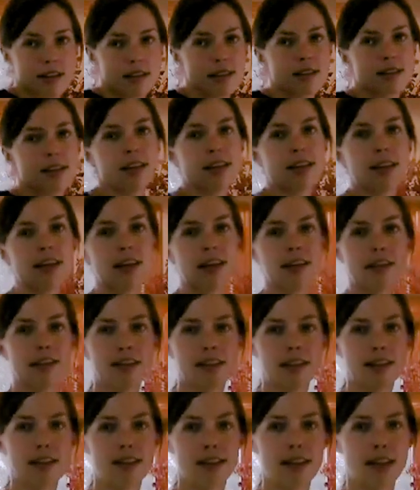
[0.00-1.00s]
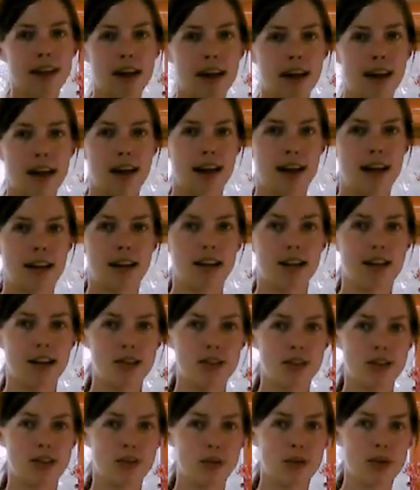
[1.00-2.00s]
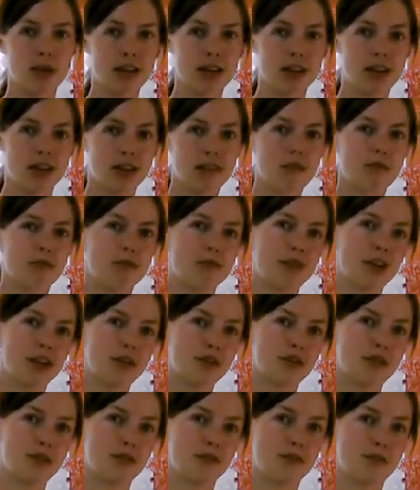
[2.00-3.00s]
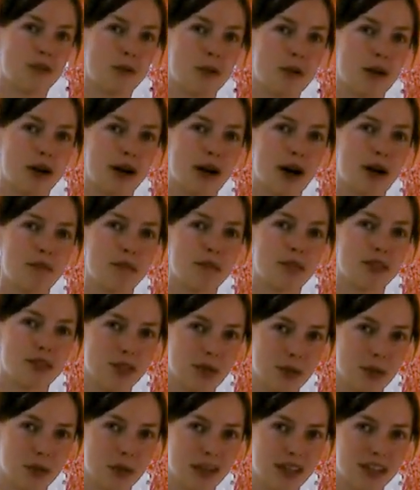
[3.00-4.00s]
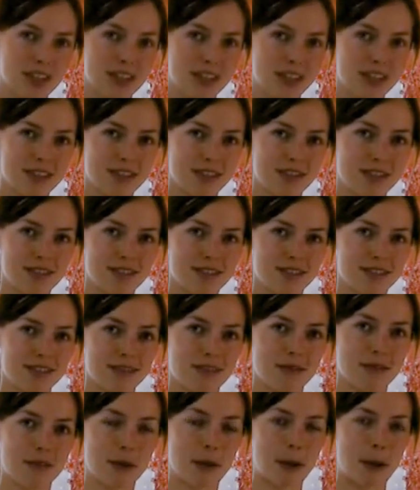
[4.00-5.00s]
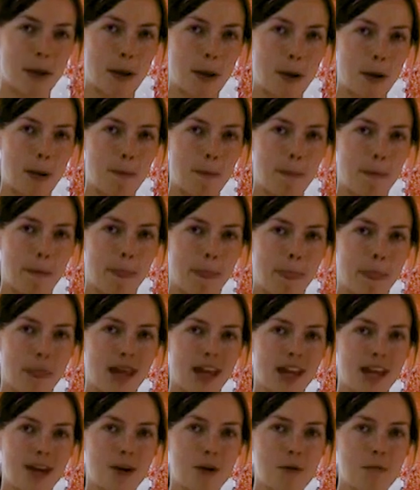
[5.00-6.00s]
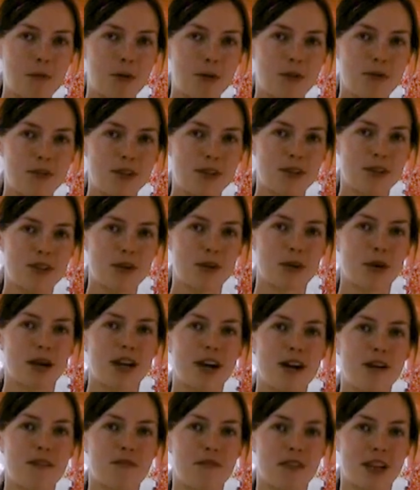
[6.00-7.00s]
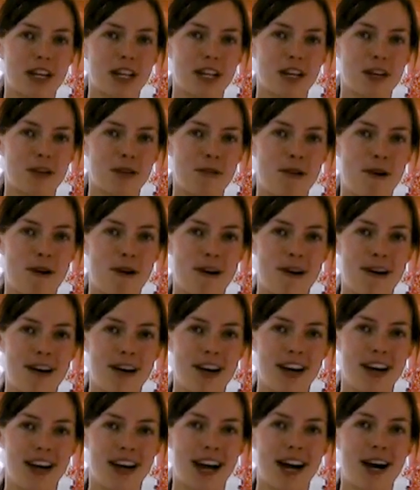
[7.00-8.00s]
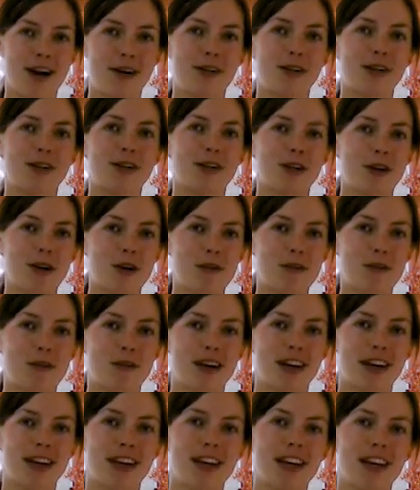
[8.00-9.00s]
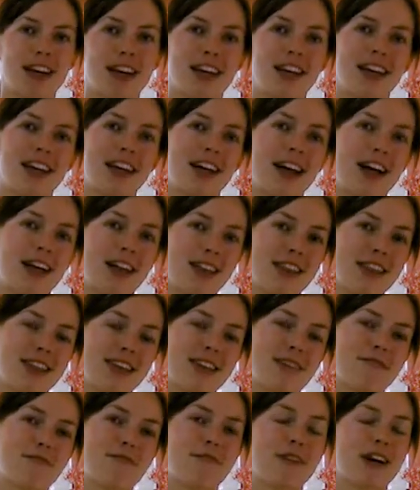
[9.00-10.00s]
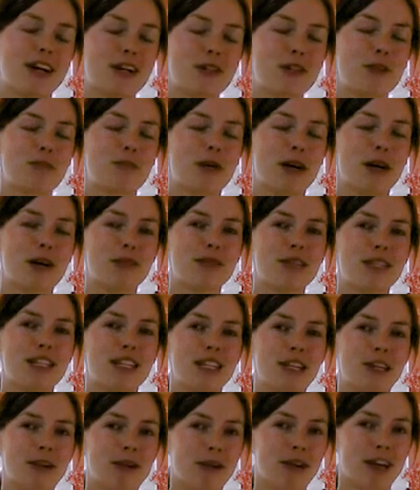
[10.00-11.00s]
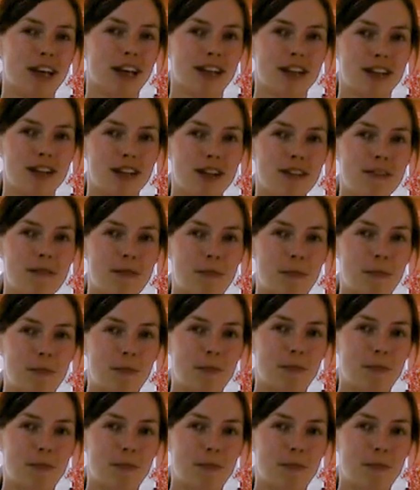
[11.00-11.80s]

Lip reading: Seal it, and they store in the fridge for up to 2 weeks. I hope you've enjoyed our video on how to grow healthy, fresh sprouts in your own kitchen.